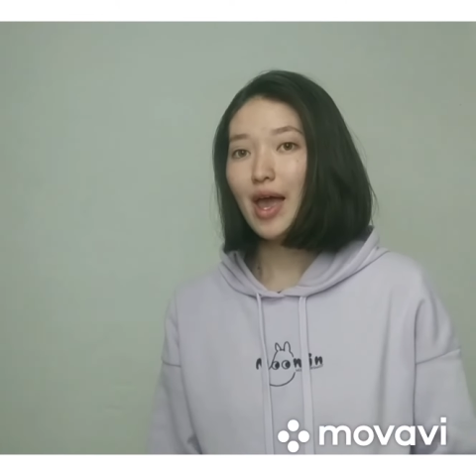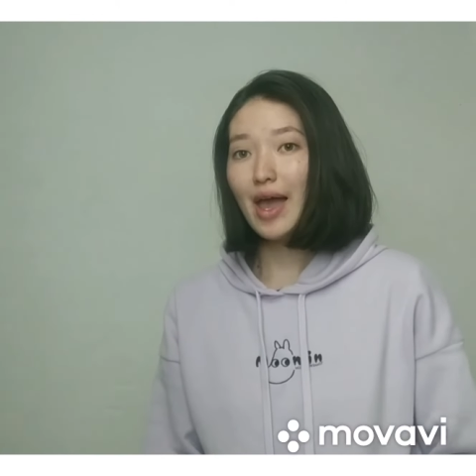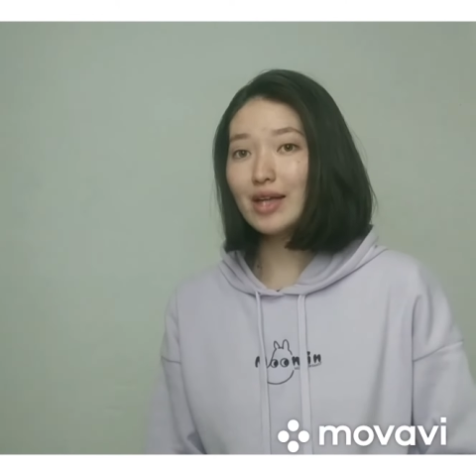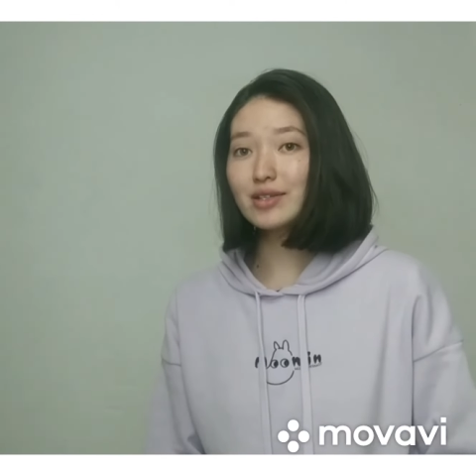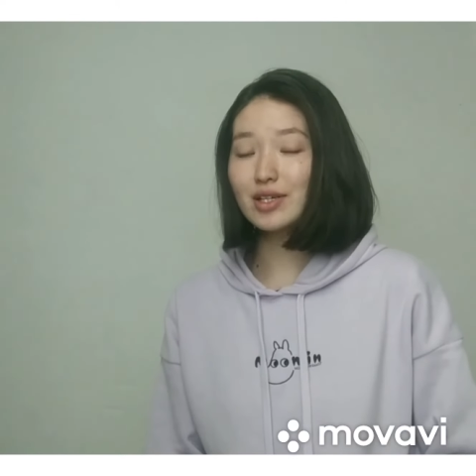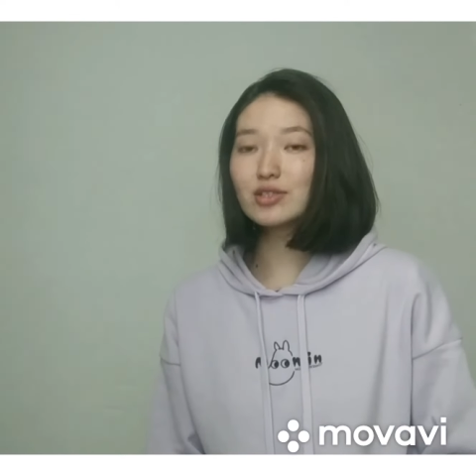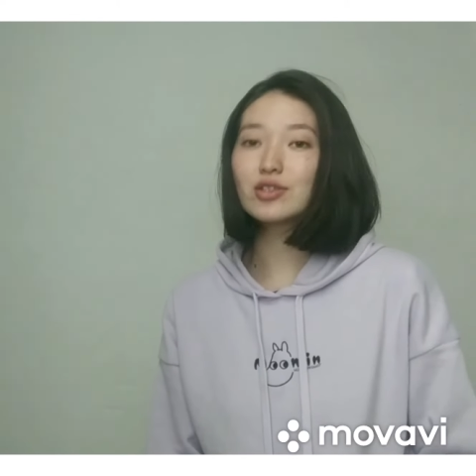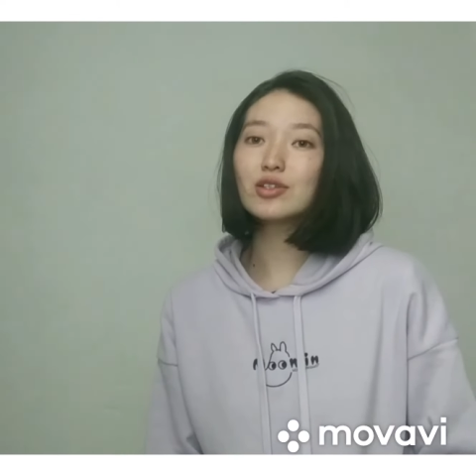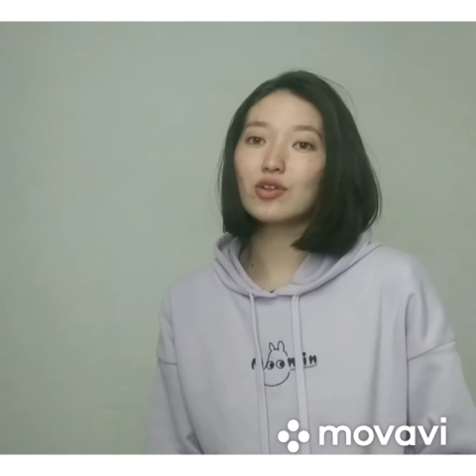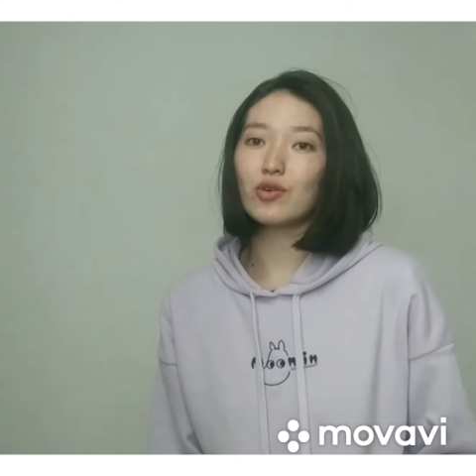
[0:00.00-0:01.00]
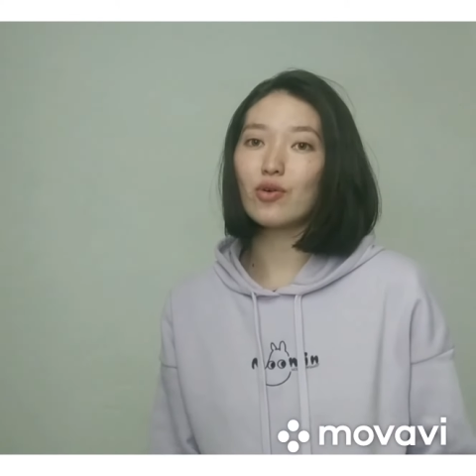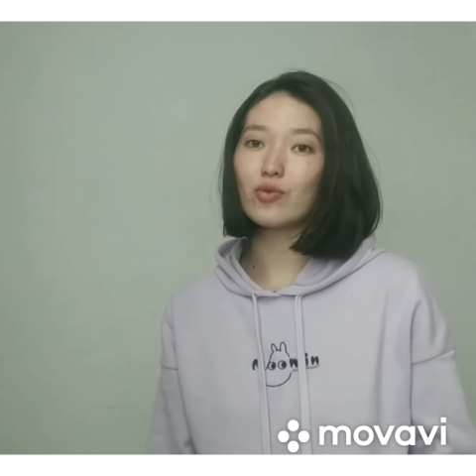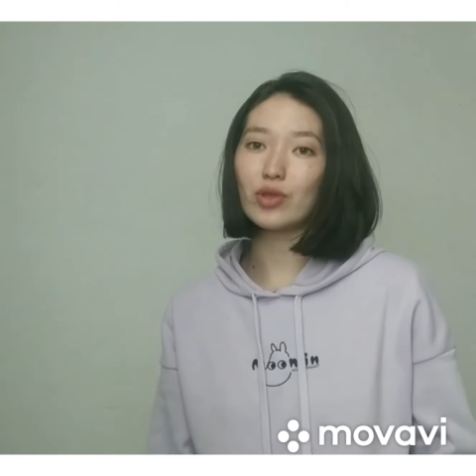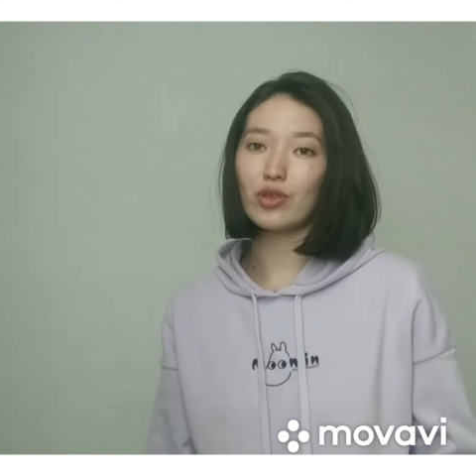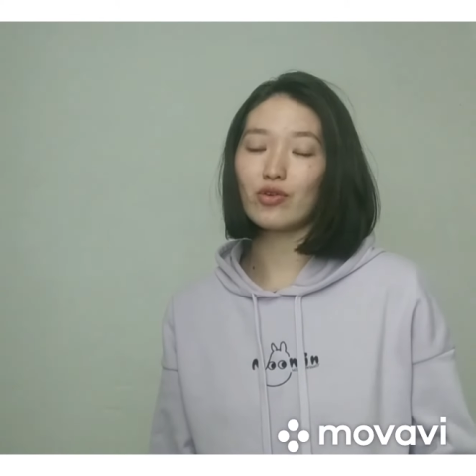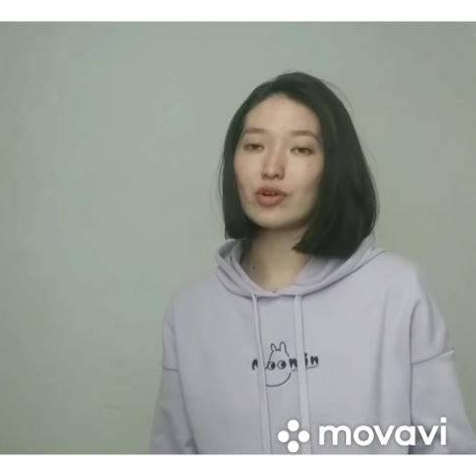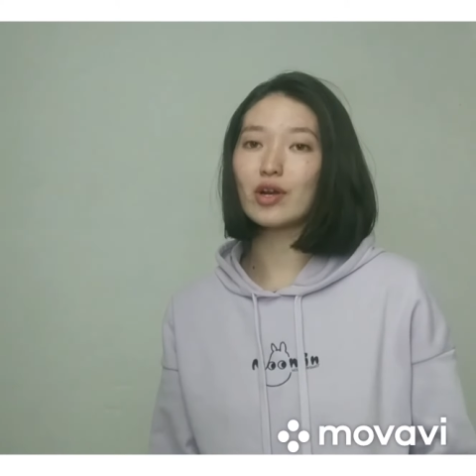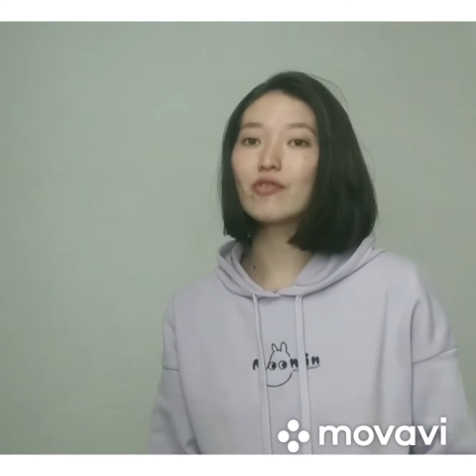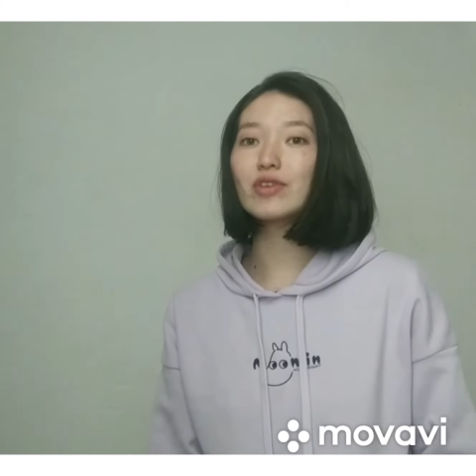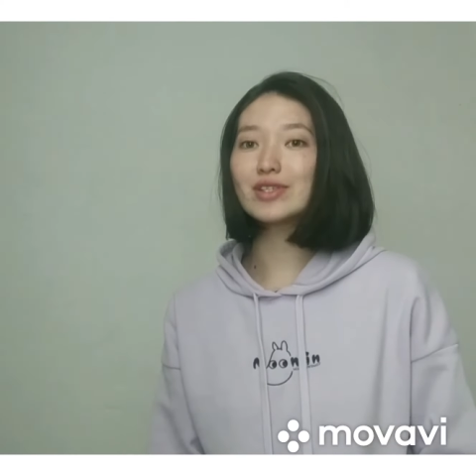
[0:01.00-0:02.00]
and continue with your
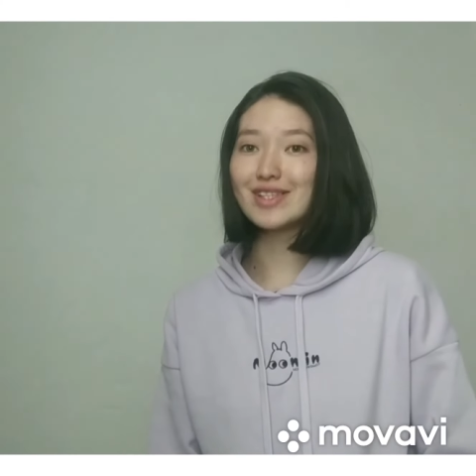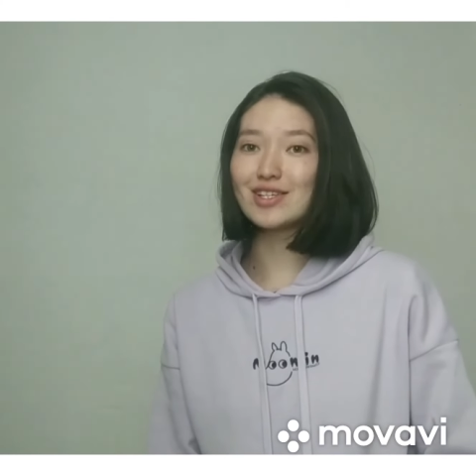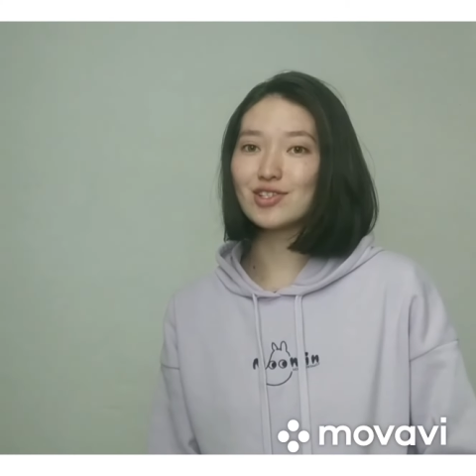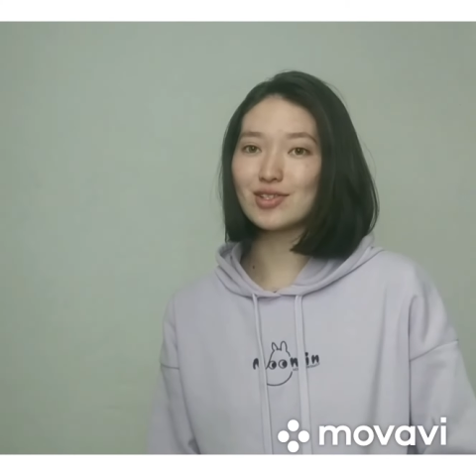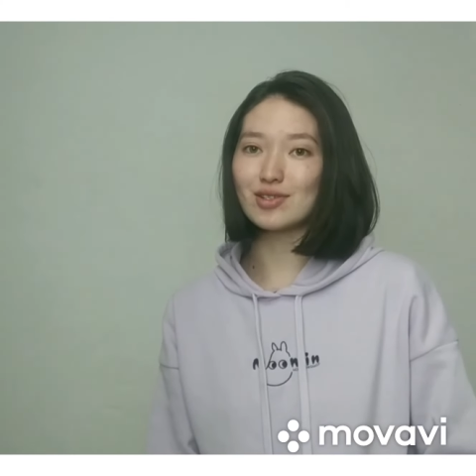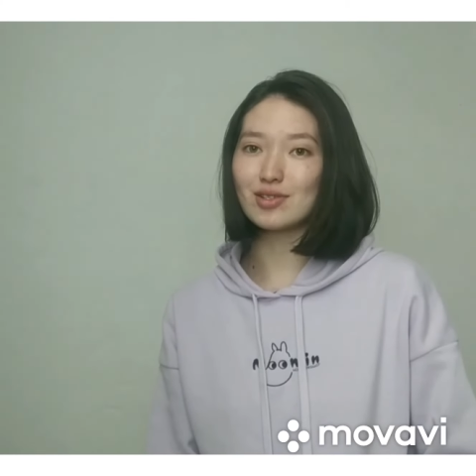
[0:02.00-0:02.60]
conversations.